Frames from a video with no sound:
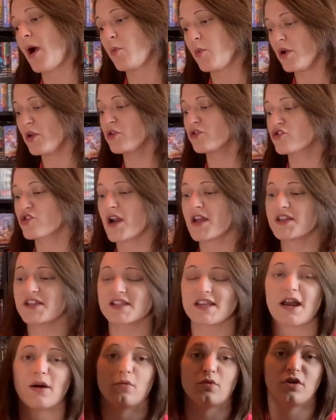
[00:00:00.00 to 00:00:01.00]
I will try
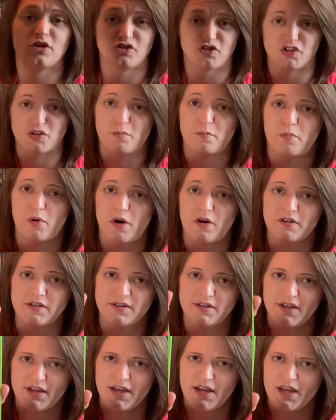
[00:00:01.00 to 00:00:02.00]
this out at some
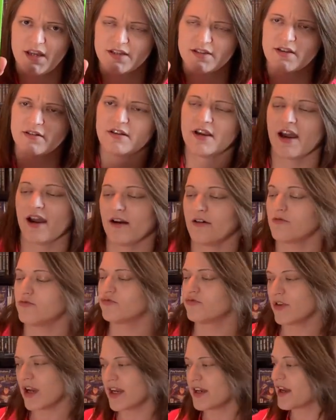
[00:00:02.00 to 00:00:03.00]
point. So yeah,
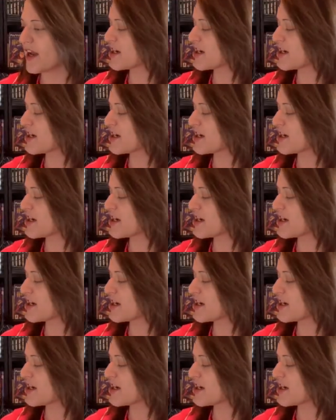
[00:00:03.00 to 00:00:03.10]
really